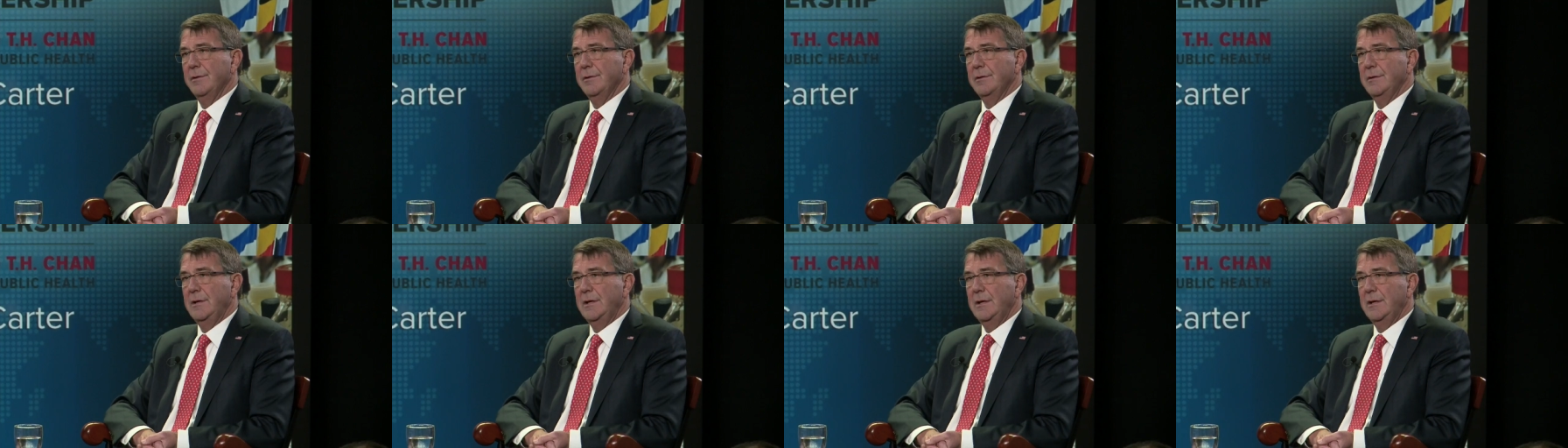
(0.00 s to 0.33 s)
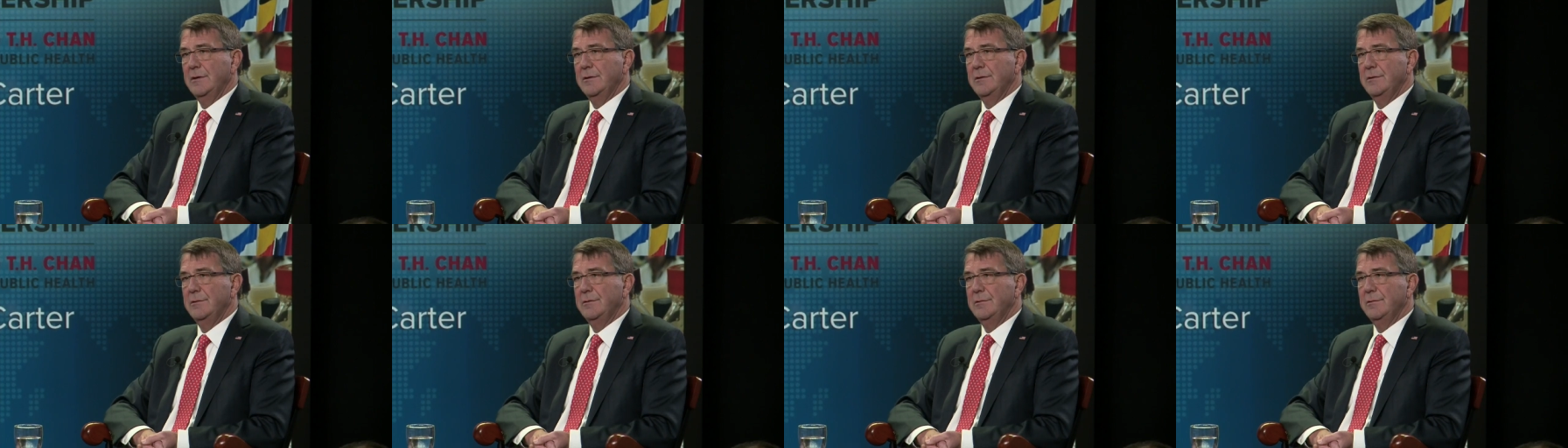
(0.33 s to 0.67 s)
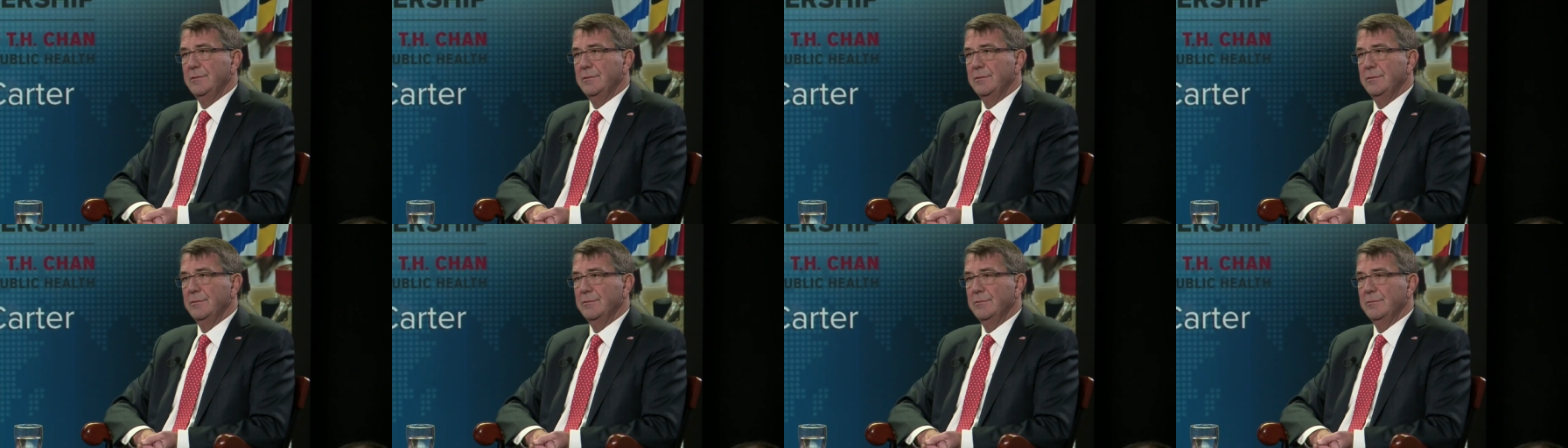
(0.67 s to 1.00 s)
the need
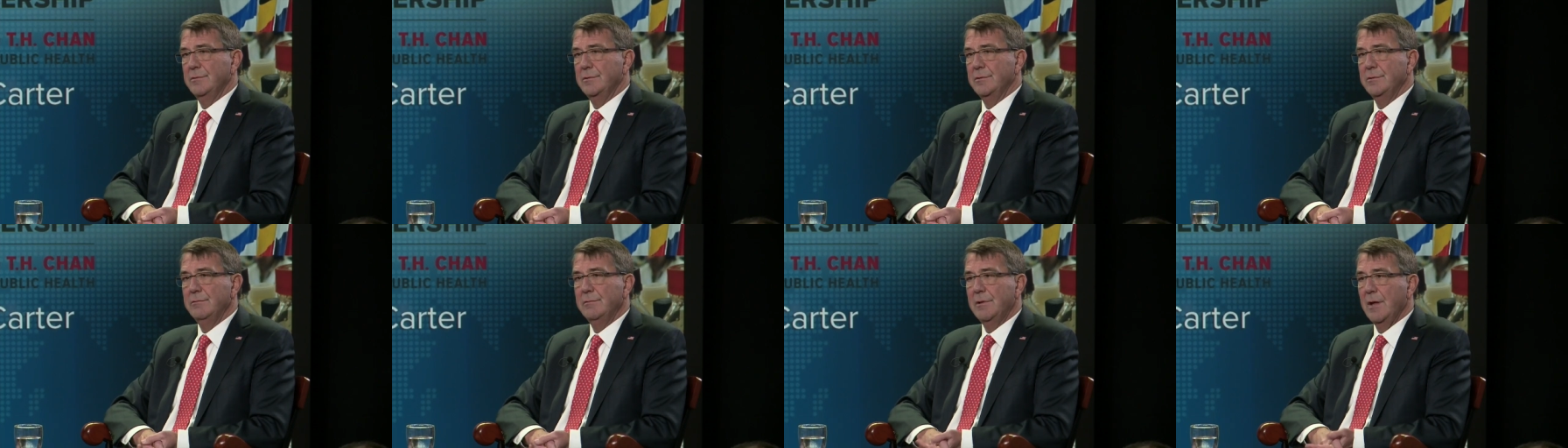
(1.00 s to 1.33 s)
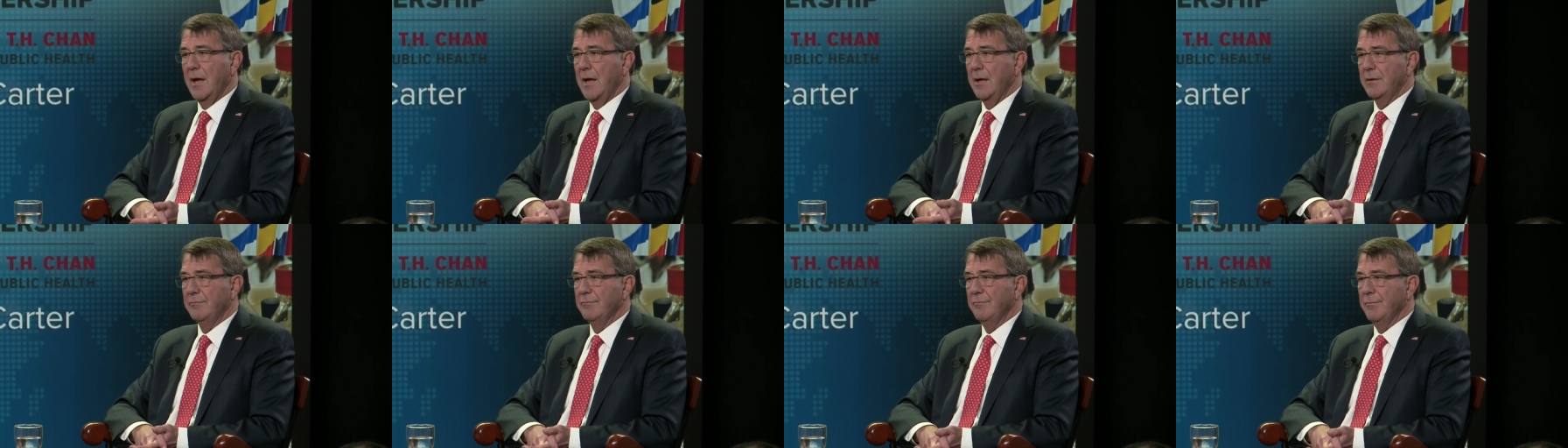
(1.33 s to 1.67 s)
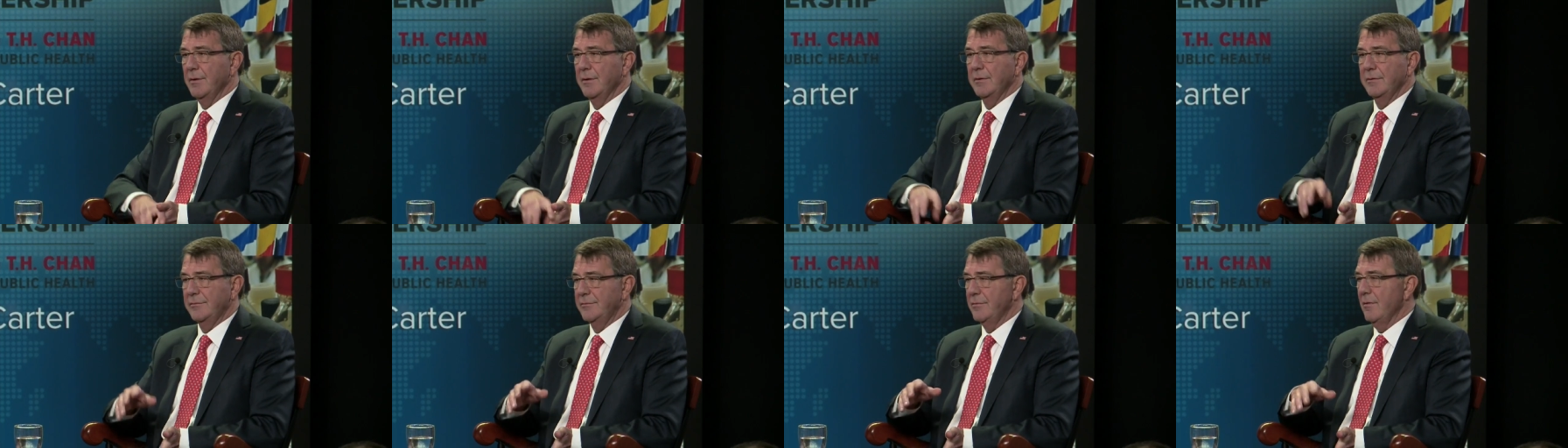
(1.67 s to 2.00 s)
to do that.
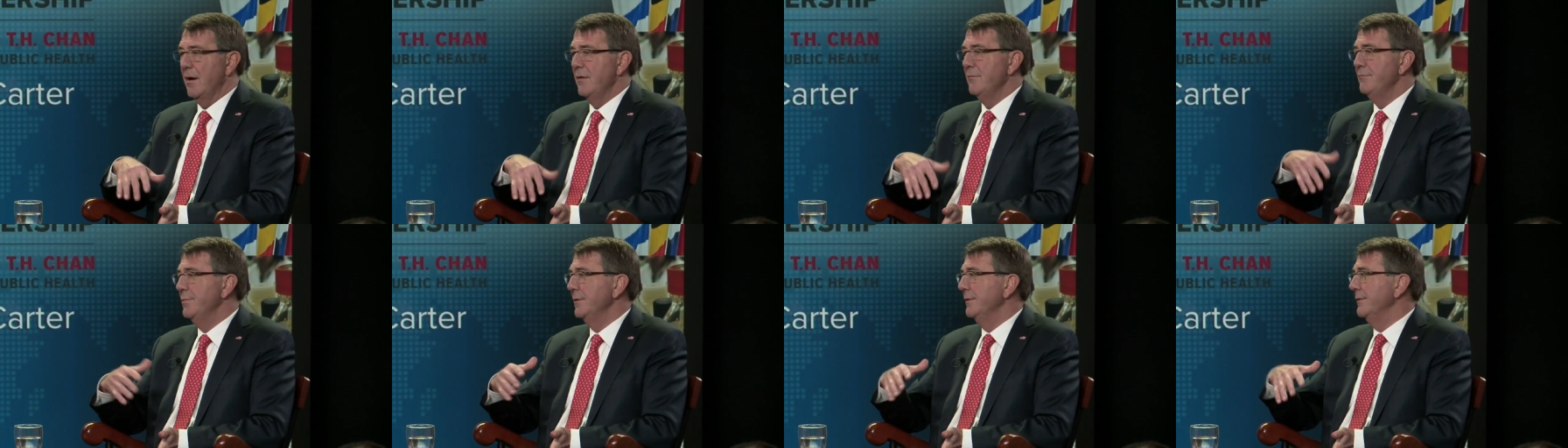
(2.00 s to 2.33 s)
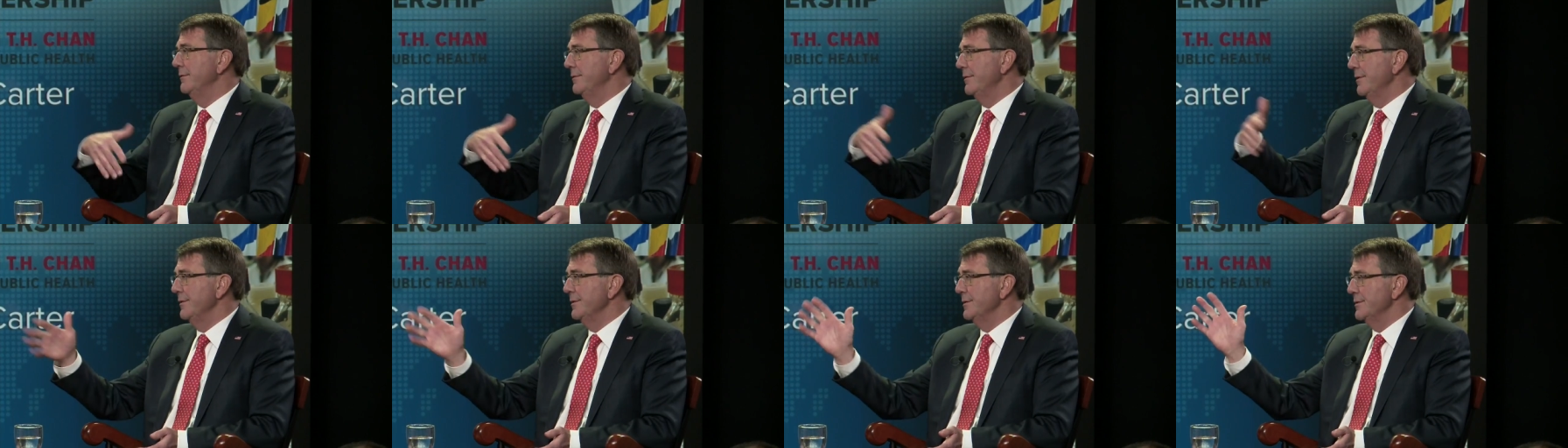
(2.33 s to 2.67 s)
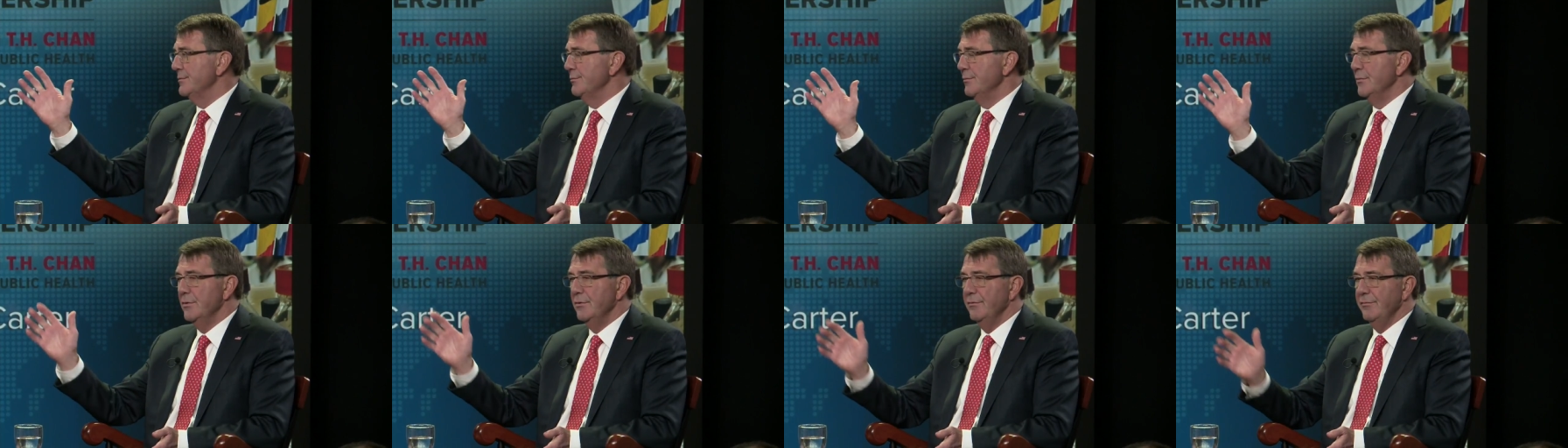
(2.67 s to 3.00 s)
But so I've been to
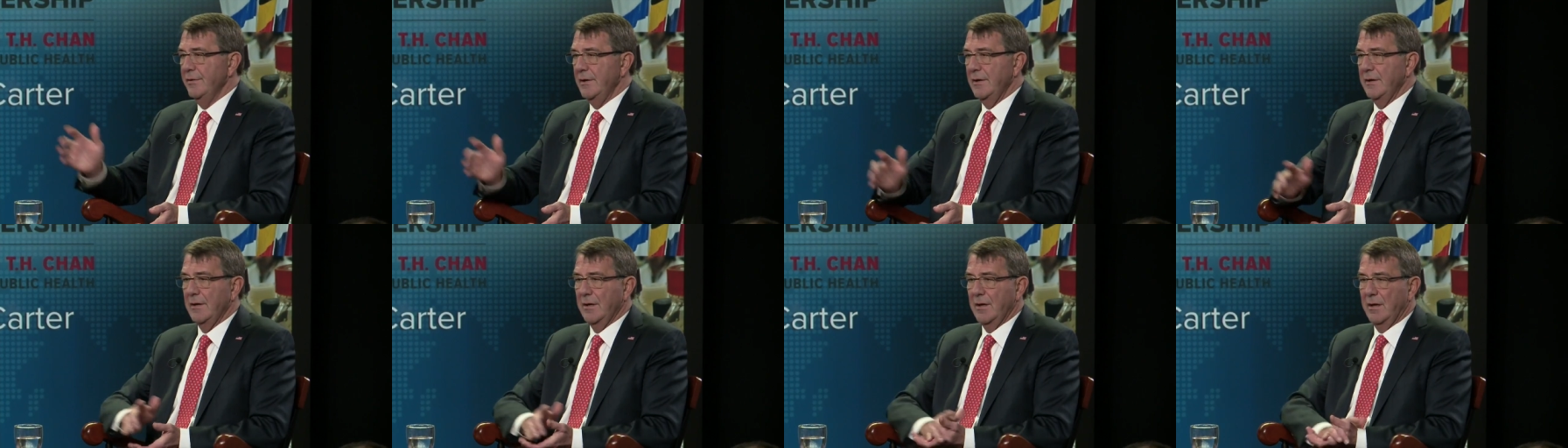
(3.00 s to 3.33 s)
this movie